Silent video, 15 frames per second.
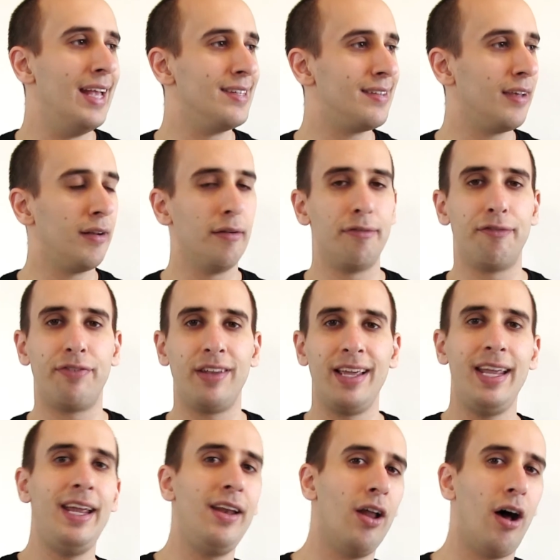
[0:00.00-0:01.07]
instead of
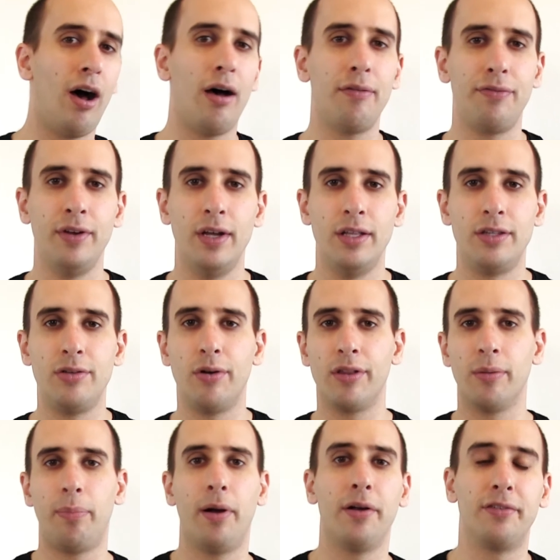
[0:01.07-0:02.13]
fleeing off to
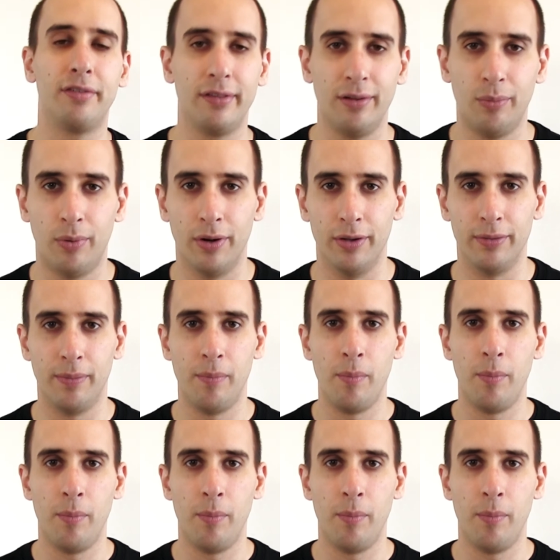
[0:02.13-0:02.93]
other parts of the world.